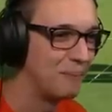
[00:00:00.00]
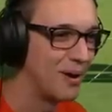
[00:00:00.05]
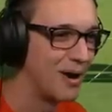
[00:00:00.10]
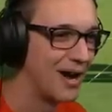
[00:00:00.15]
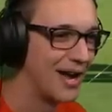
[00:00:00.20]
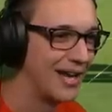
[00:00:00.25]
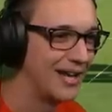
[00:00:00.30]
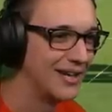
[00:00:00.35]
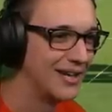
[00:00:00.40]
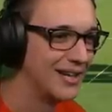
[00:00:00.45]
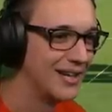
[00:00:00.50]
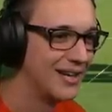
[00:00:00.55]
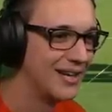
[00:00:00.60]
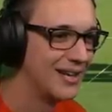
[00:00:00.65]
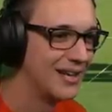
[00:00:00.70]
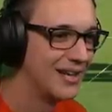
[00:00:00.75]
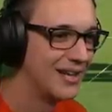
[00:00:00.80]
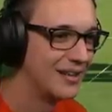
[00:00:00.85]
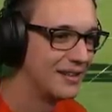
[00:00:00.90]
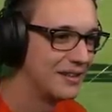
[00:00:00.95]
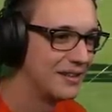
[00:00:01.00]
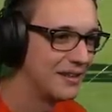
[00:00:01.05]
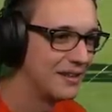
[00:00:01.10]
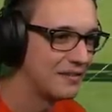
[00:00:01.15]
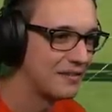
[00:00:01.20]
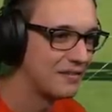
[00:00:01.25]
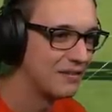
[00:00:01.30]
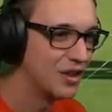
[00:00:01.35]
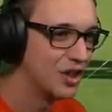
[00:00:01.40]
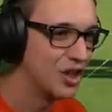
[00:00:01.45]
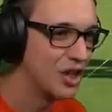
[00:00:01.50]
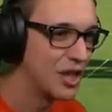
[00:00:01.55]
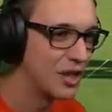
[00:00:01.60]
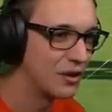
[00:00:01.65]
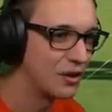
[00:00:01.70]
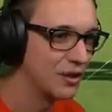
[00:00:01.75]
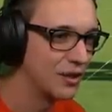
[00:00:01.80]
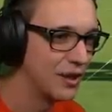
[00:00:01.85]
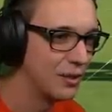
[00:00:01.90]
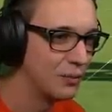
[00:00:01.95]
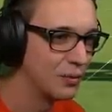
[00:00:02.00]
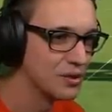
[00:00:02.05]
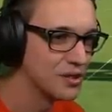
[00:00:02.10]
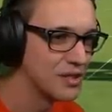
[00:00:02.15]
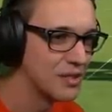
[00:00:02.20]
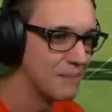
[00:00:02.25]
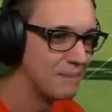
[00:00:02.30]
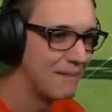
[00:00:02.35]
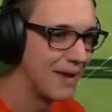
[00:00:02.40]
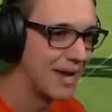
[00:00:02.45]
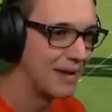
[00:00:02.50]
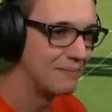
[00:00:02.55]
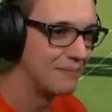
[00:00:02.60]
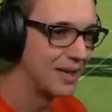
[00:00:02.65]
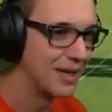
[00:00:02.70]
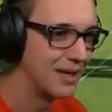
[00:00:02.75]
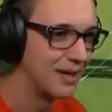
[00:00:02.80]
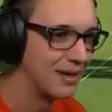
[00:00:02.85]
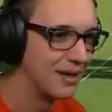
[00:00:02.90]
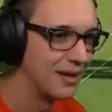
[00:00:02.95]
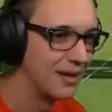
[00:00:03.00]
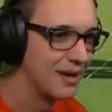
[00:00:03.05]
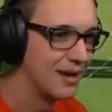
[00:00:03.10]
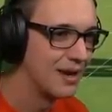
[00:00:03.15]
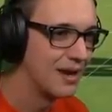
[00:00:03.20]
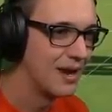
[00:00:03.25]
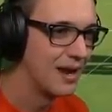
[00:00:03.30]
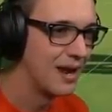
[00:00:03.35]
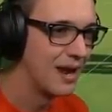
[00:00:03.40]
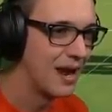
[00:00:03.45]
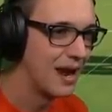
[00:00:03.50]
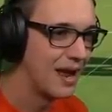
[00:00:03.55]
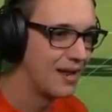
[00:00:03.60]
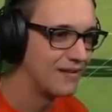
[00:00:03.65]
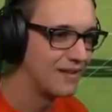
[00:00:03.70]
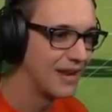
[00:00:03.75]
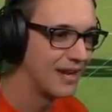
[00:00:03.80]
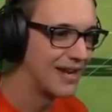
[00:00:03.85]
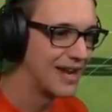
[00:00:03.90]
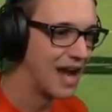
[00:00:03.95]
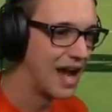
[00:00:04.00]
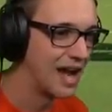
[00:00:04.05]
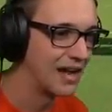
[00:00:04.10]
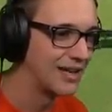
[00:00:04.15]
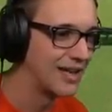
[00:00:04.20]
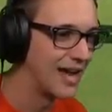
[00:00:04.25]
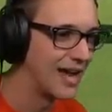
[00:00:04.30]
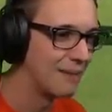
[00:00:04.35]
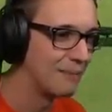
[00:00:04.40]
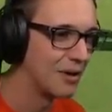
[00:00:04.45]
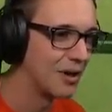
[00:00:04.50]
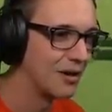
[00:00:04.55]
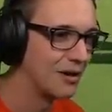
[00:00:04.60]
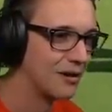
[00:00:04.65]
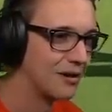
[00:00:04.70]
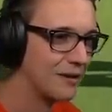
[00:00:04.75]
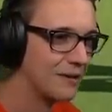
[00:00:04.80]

putt. This literally will cement me as a god gamer.